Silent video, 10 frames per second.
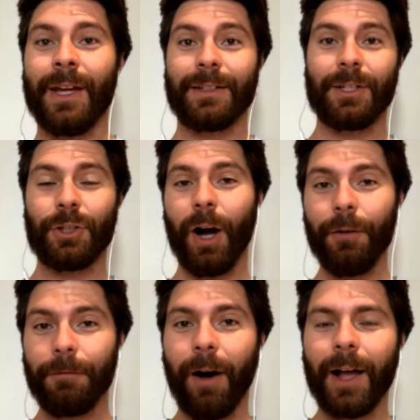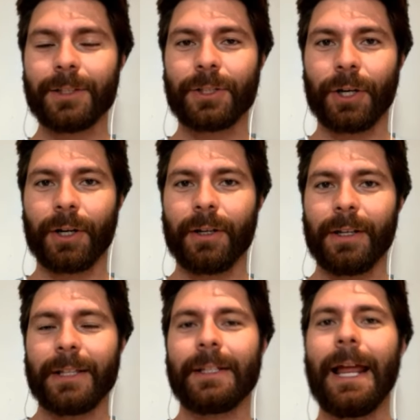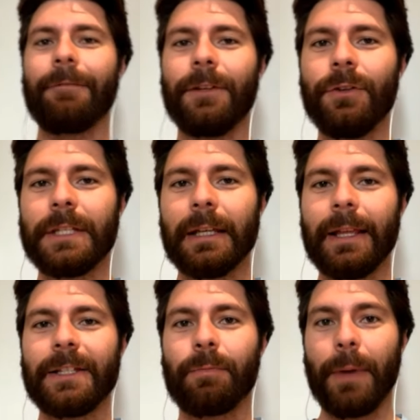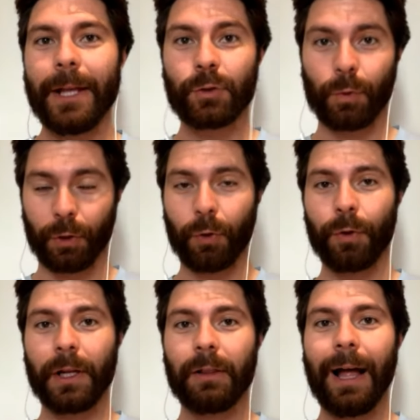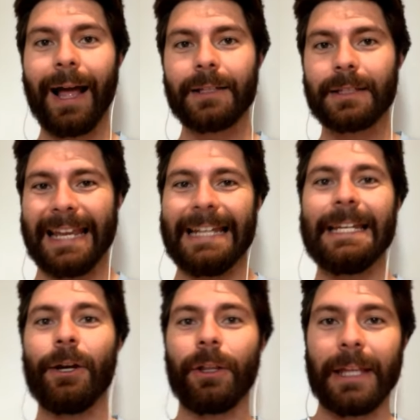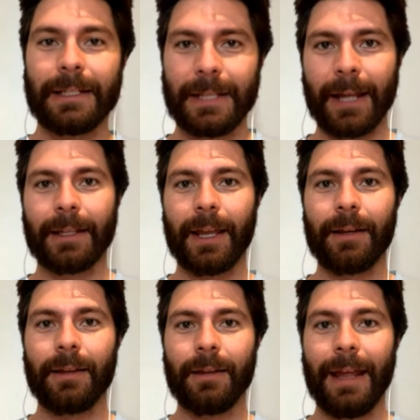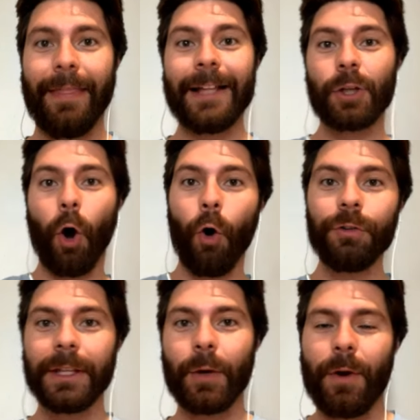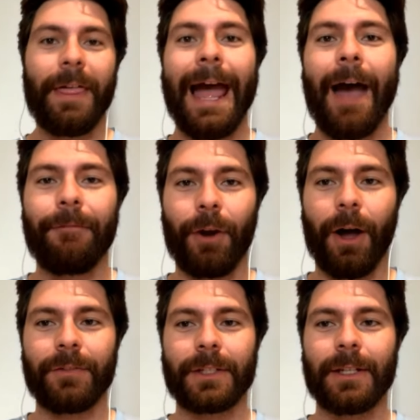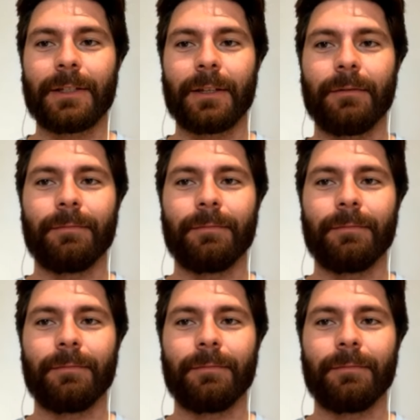Deshaun Foster is going to have UCLA's best recruiting class in nearly a decade, and that's only with half an offseason.